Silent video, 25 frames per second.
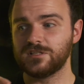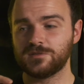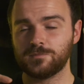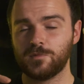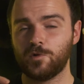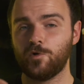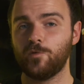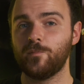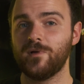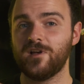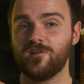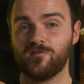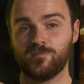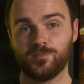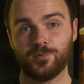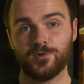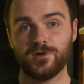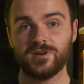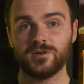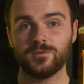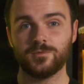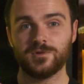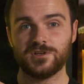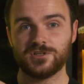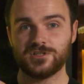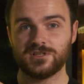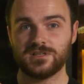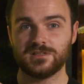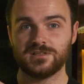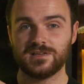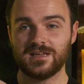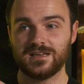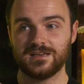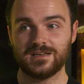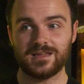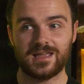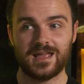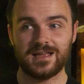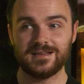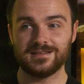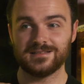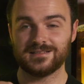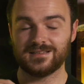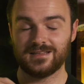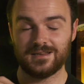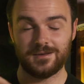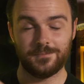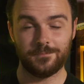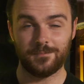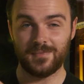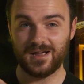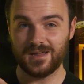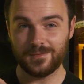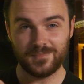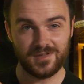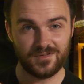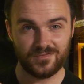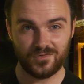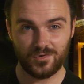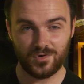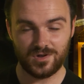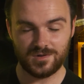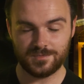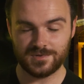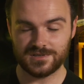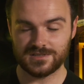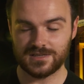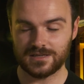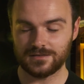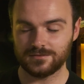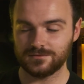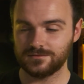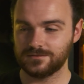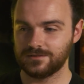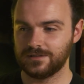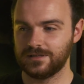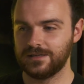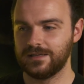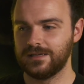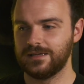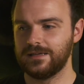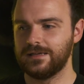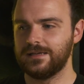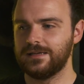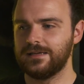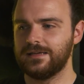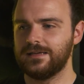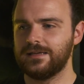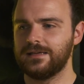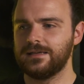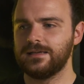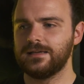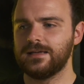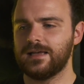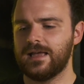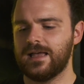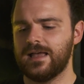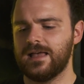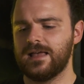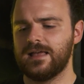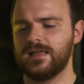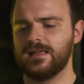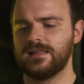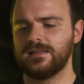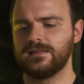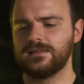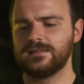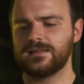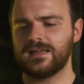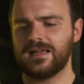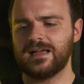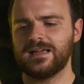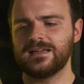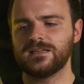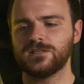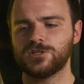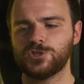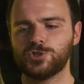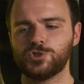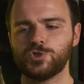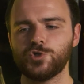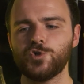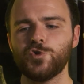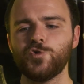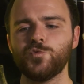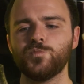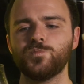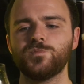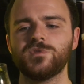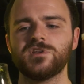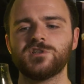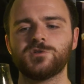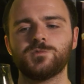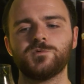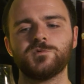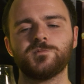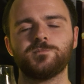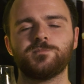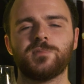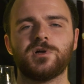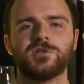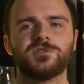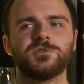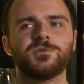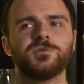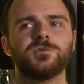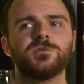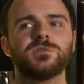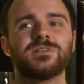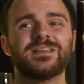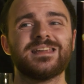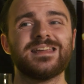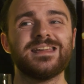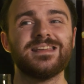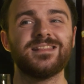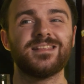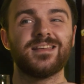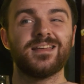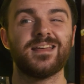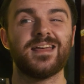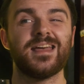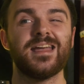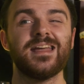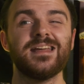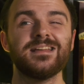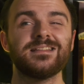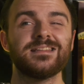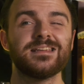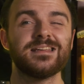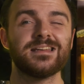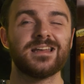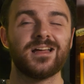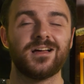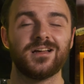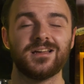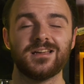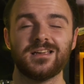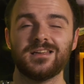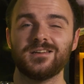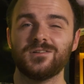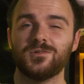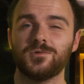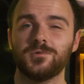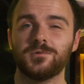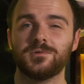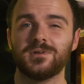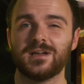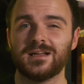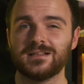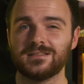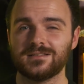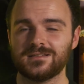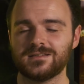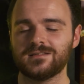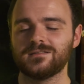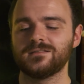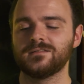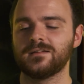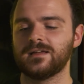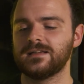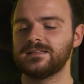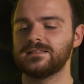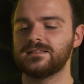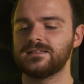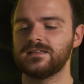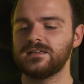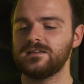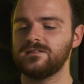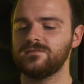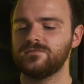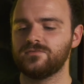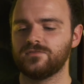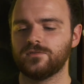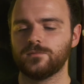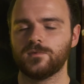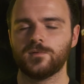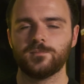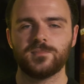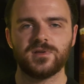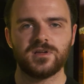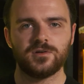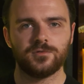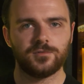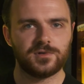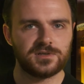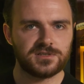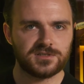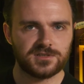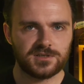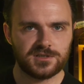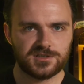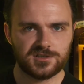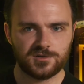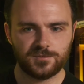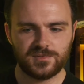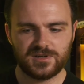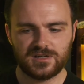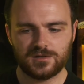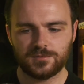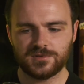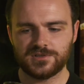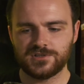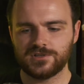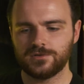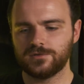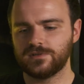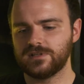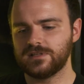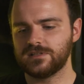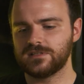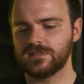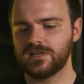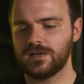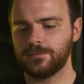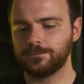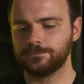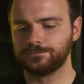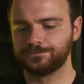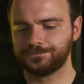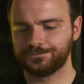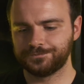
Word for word: small bit of print which indicates that it might be 40%. And I assume this was bottled either 89 or 1990 from a bit of research I've been able to do on the internet.